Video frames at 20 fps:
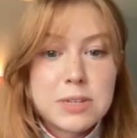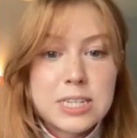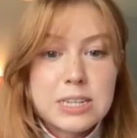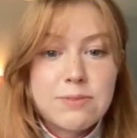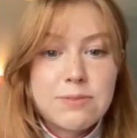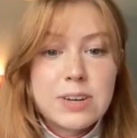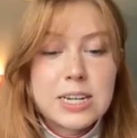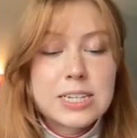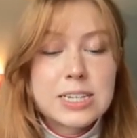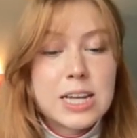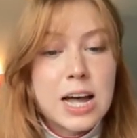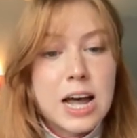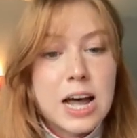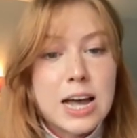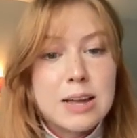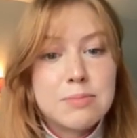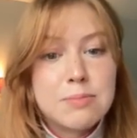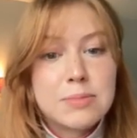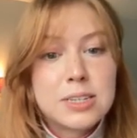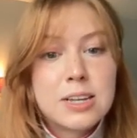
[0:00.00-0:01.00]
specific
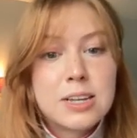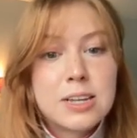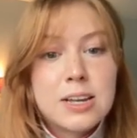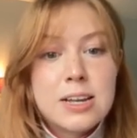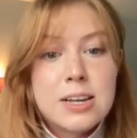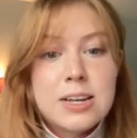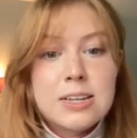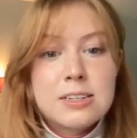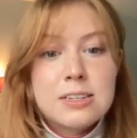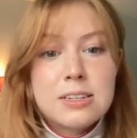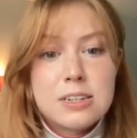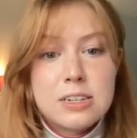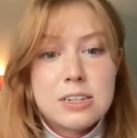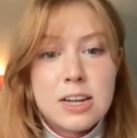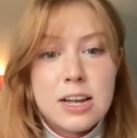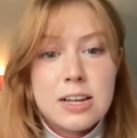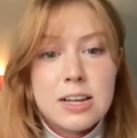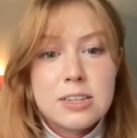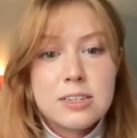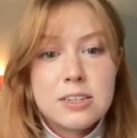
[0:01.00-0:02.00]
times, such
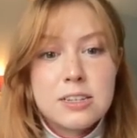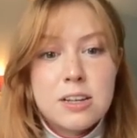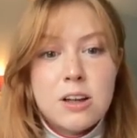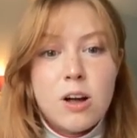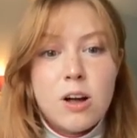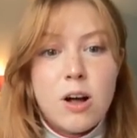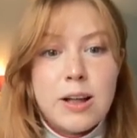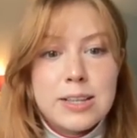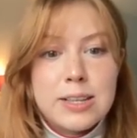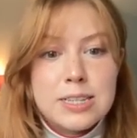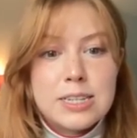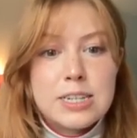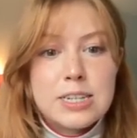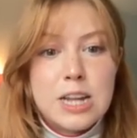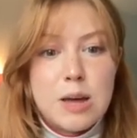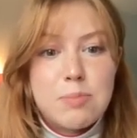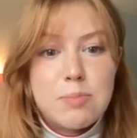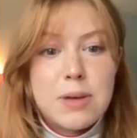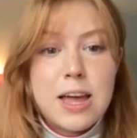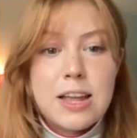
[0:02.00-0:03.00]
as on
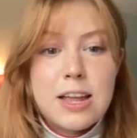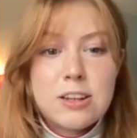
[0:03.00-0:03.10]
step